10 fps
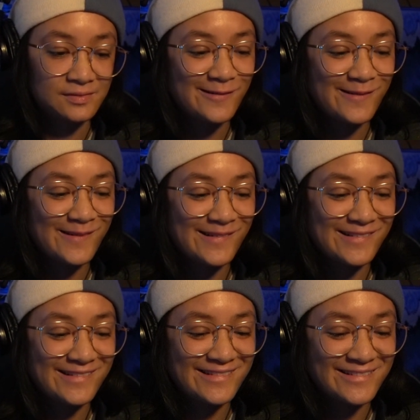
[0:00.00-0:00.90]

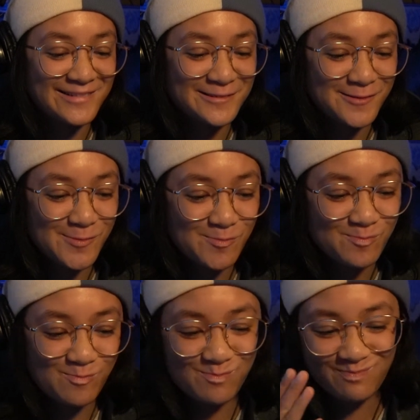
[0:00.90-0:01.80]

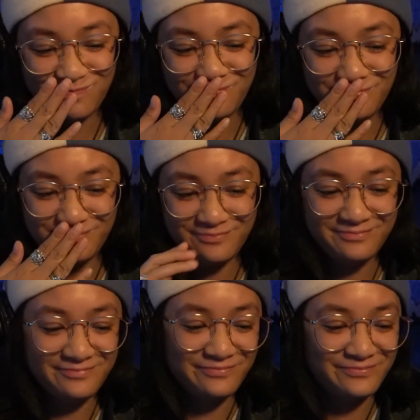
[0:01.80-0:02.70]

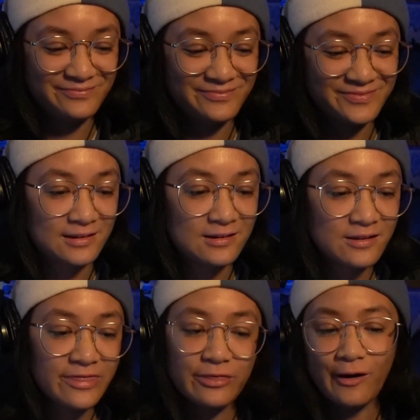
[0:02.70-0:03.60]
Aww.
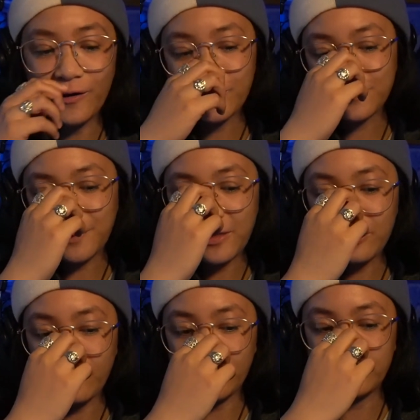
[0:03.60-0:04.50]
Thoughts. My
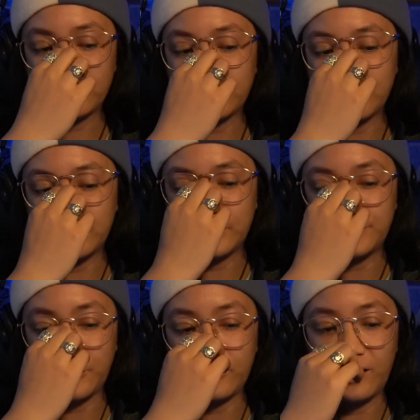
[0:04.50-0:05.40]
thoughts
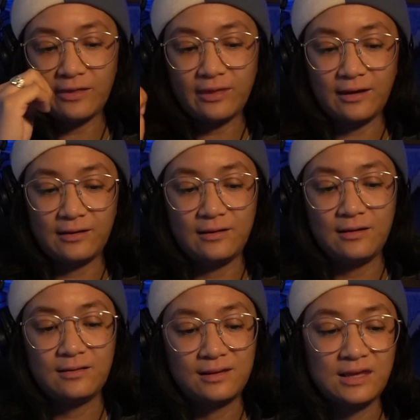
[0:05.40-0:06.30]
are that
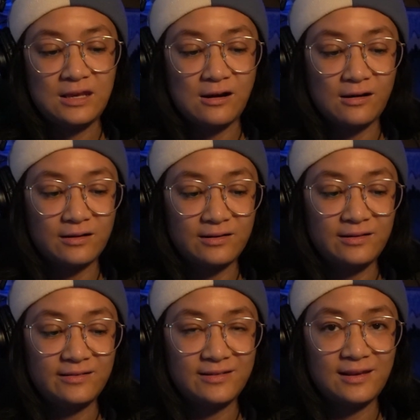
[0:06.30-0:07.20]
Kiana
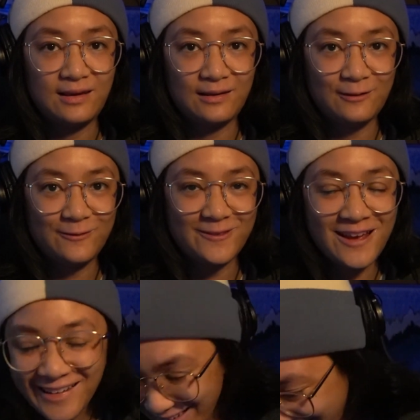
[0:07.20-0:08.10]
is engaged.
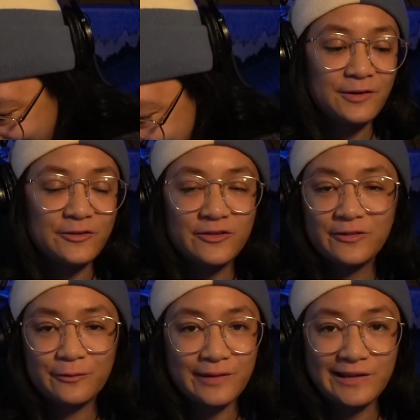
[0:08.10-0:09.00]
They're
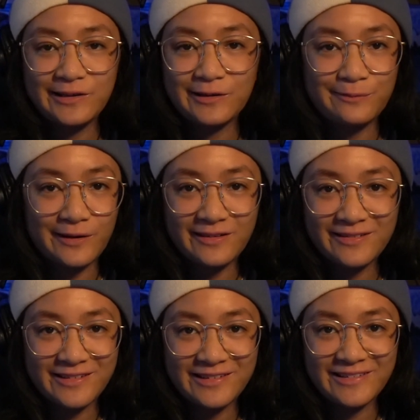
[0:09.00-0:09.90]
just really good
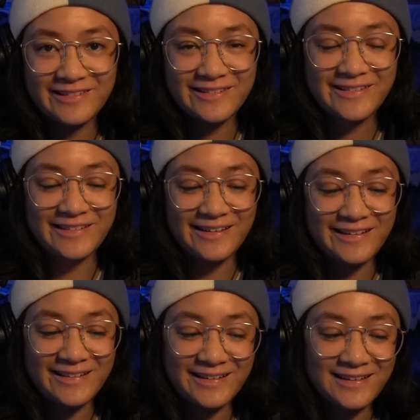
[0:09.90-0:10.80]
besties.
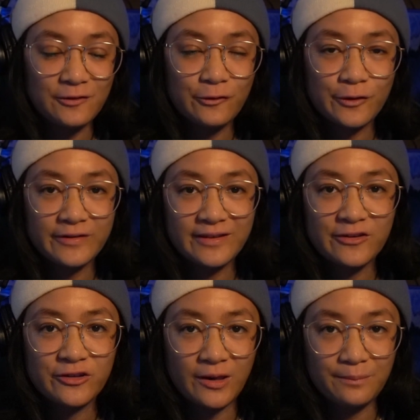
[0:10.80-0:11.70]
Like, of course I
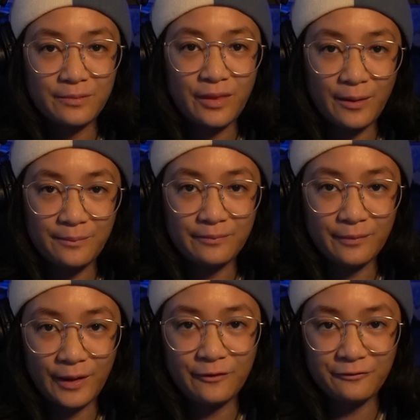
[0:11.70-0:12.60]
ship them
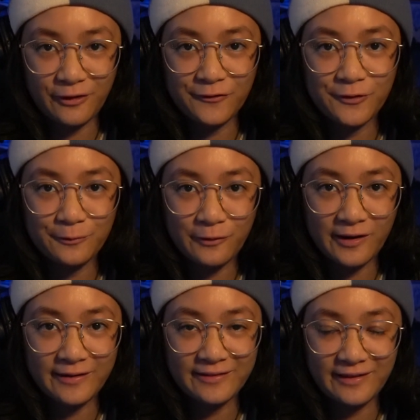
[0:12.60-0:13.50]
like
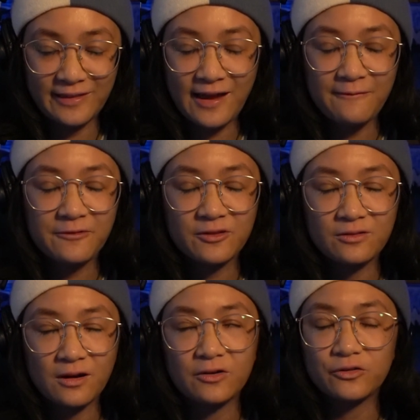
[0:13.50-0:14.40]
friendship-wise. Like they have
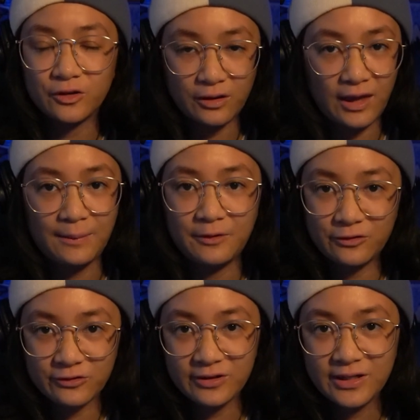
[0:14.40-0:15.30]
such good
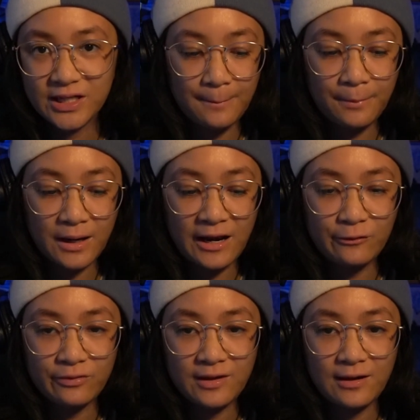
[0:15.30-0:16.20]
chemistry, but I
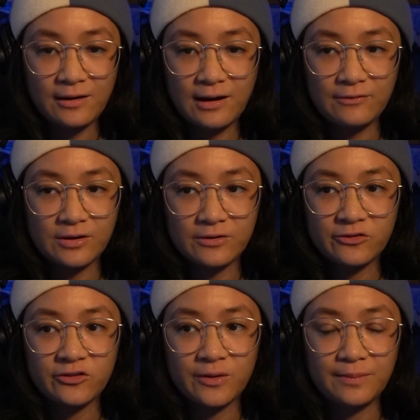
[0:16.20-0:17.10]
don't think I could ever
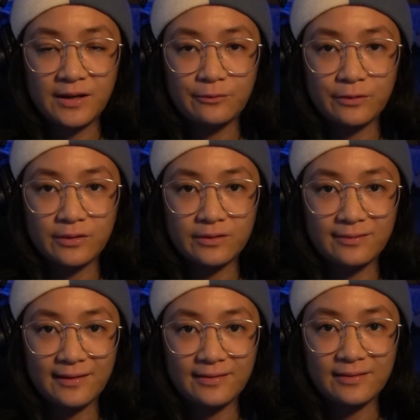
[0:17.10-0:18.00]
ship anyone
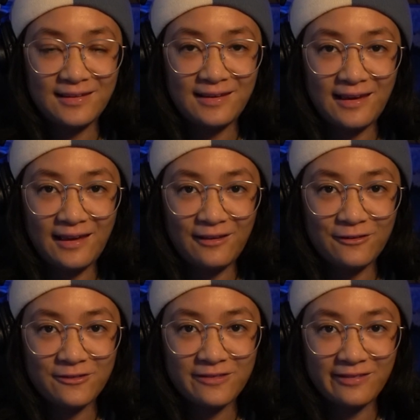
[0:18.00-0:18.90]
that's
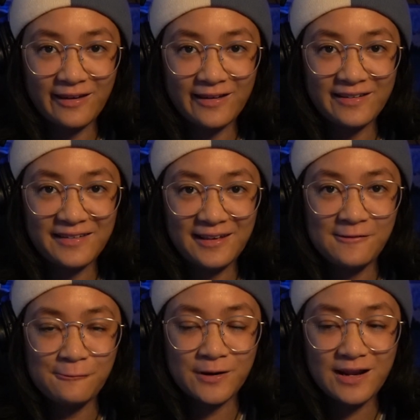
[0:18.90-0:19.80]
engaged. Like
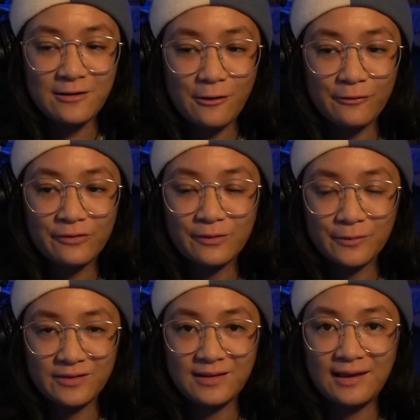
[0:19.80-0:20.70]
when I know
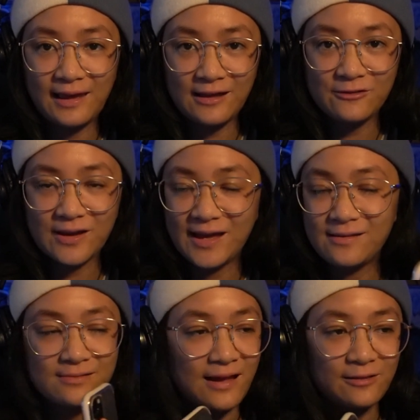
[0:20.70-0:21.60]
someone's engaged,
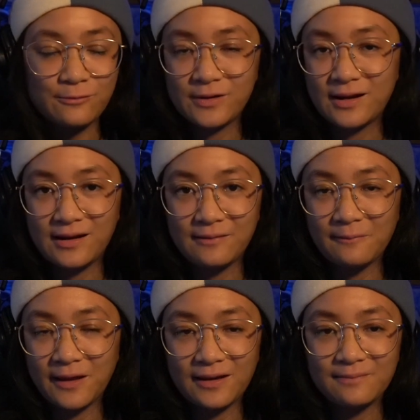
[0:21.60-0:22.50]
that's when I'm
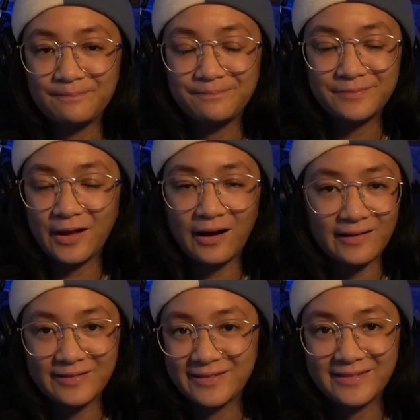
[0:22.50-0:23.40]
like, nah,
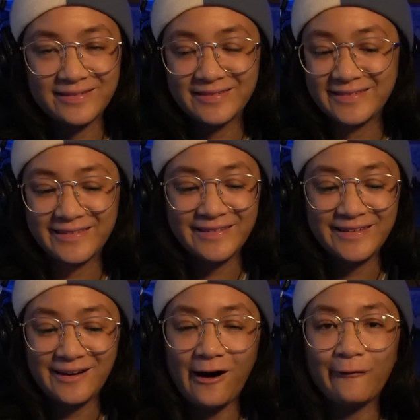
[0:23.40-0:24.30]
it's
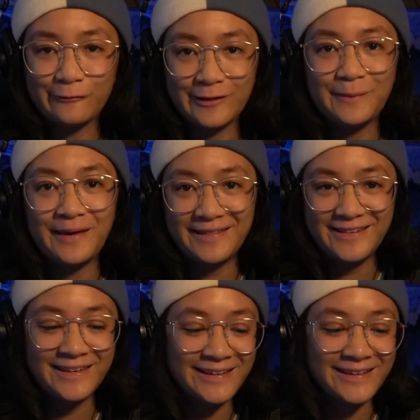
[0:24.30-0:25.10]
off limits.